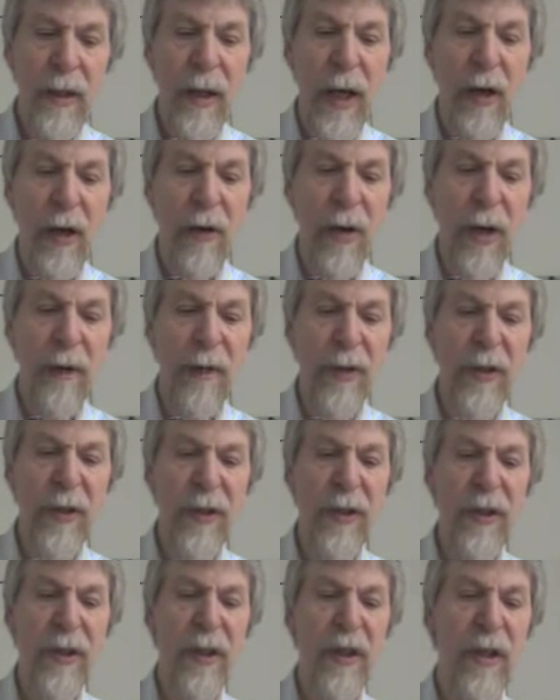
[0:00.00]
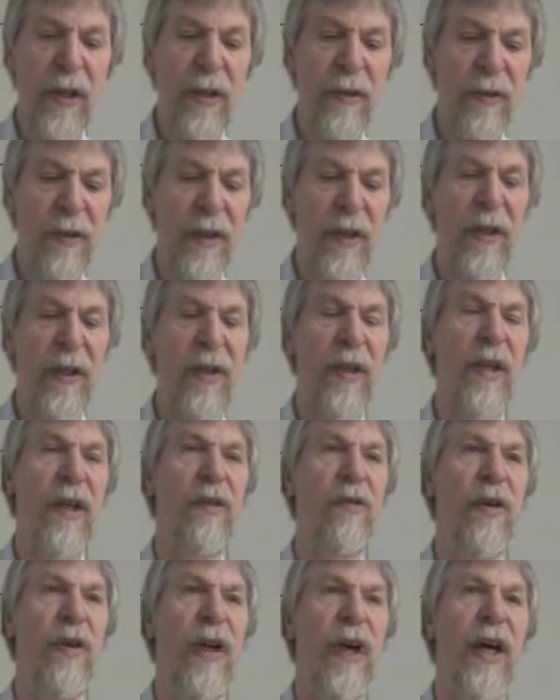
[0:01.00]
However, the
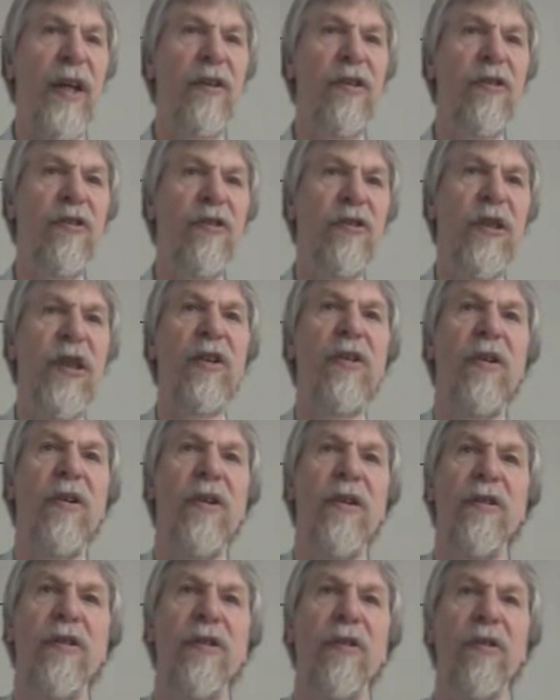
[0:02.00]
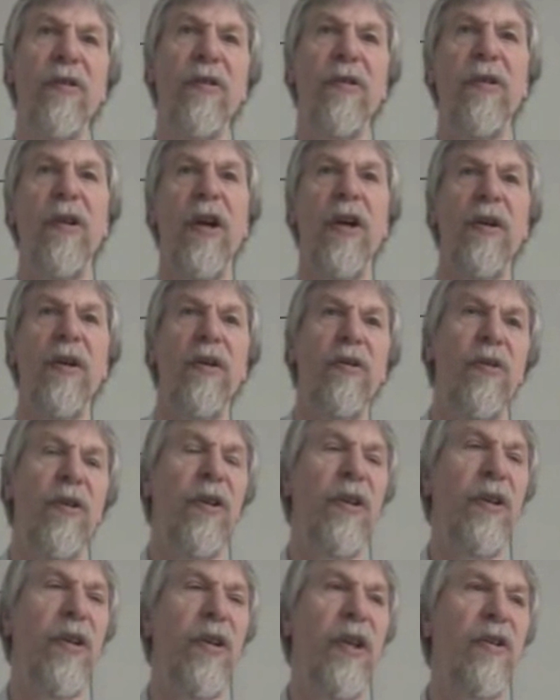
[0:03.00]
advantage can also
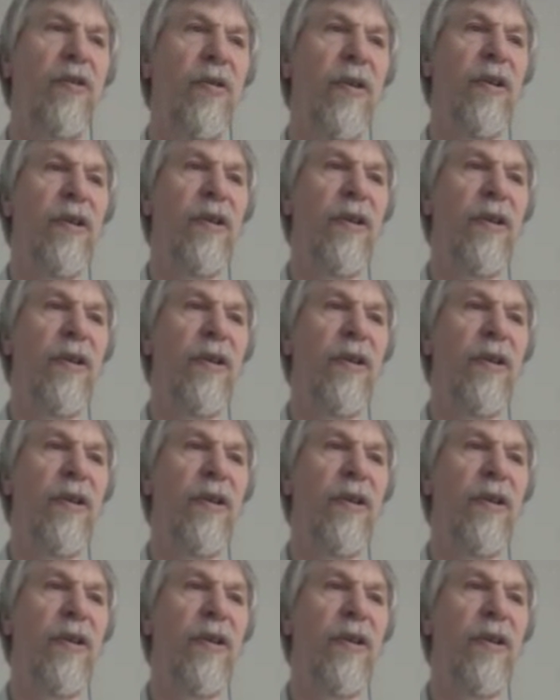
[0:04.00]
turn into a